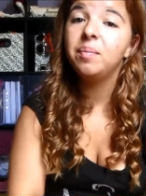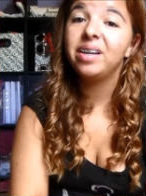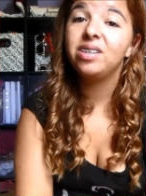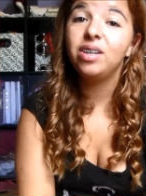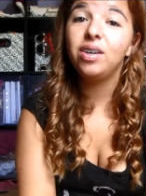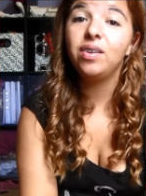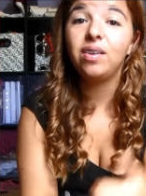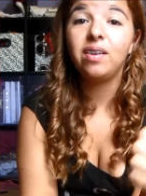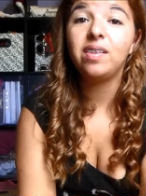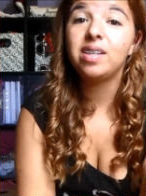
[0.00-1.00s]
Make sure you
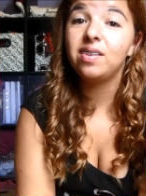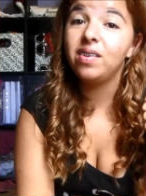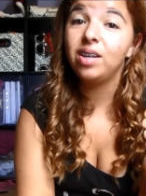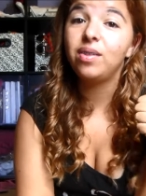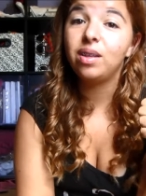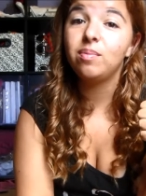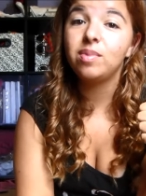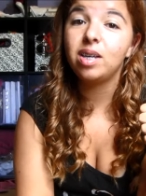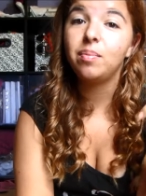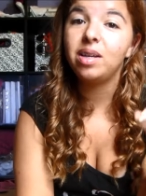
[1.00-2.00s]
give this video a
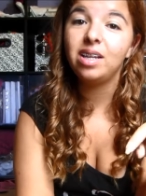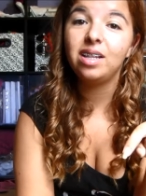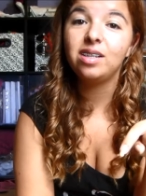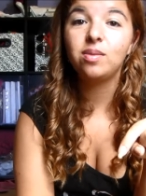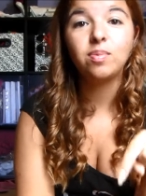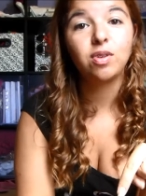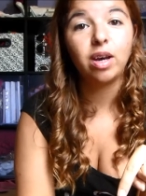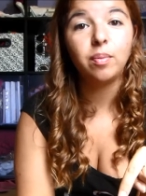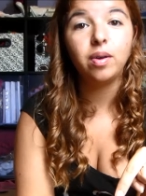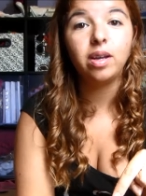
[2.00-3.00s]
thumbs up and hit the
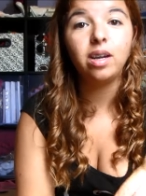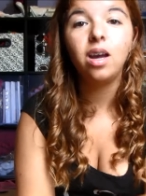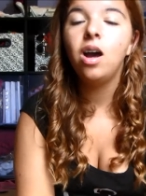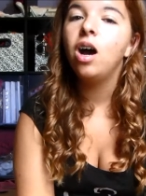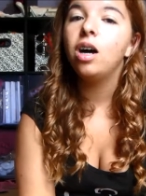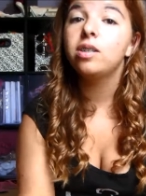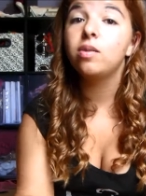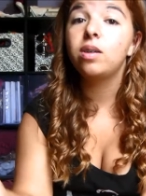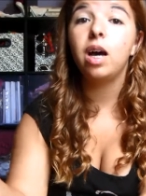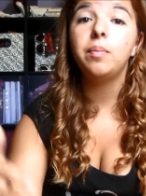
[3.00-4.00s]
subscribe button.
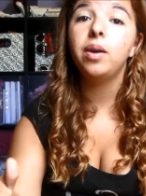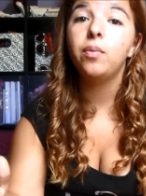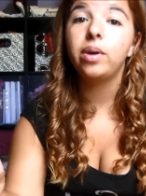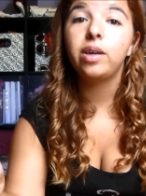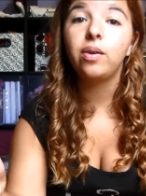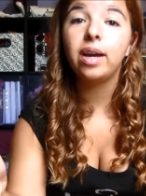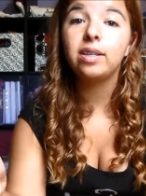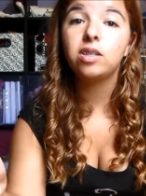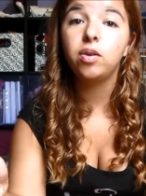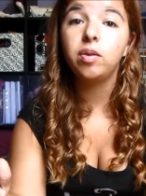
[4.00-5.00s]
Also, comment when you
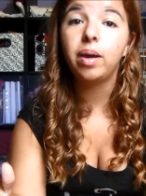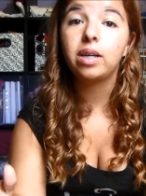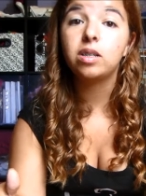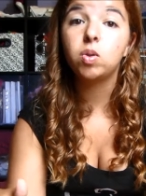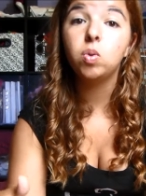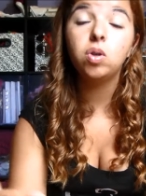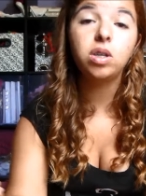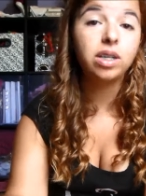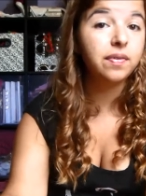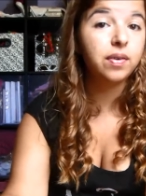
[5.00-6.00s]
guys are going back to school
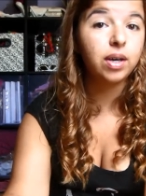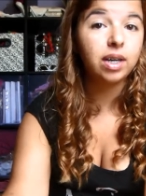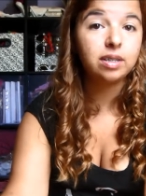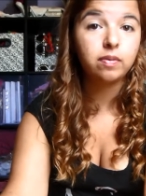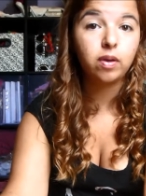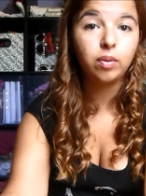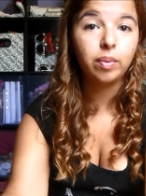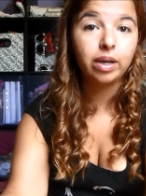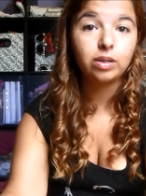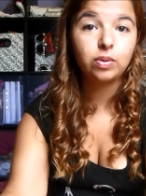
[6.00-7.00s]
or if you guys have gone
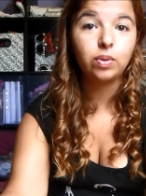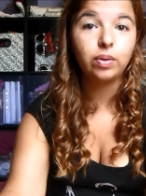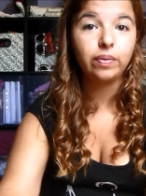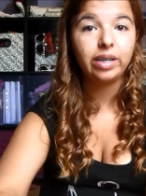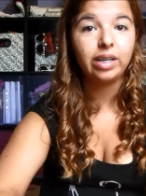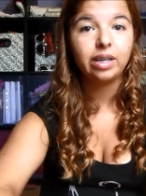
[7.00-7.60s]
back to school already.